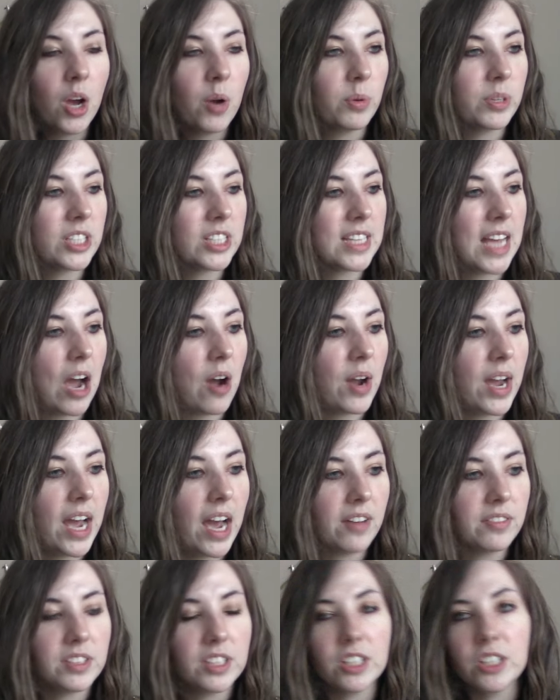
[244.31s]
which is how I
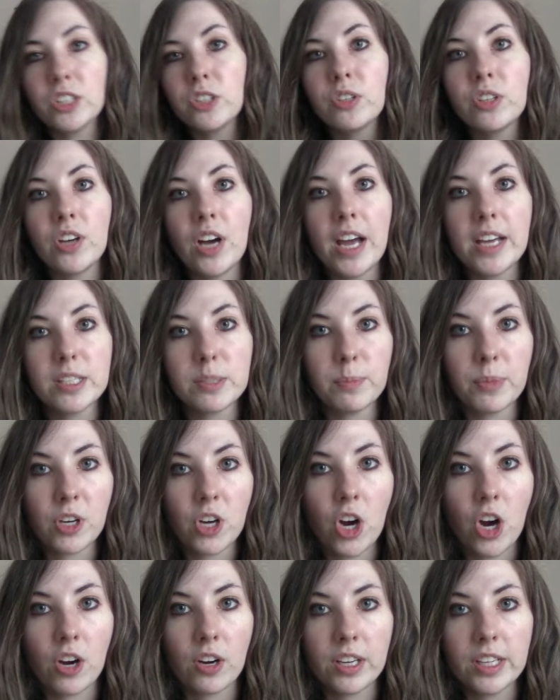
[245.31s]
have to utilize
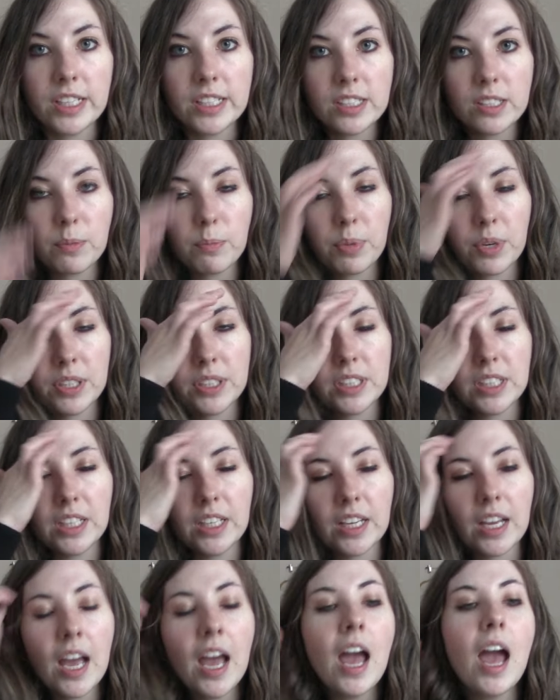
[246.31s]
Mercari's
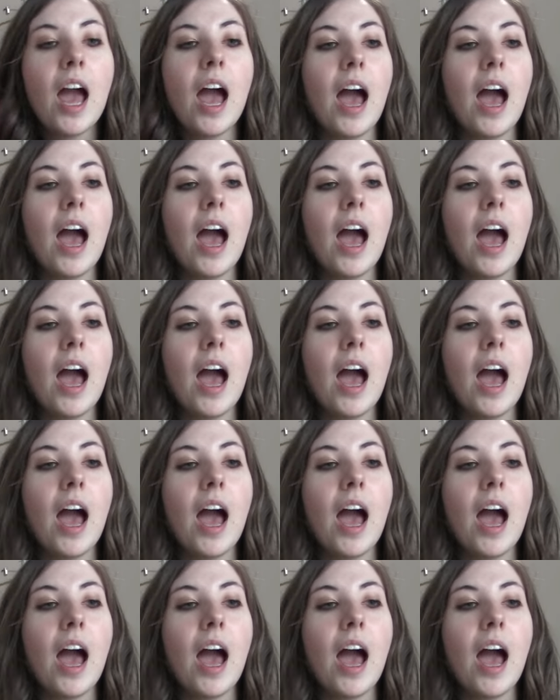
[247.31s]
printing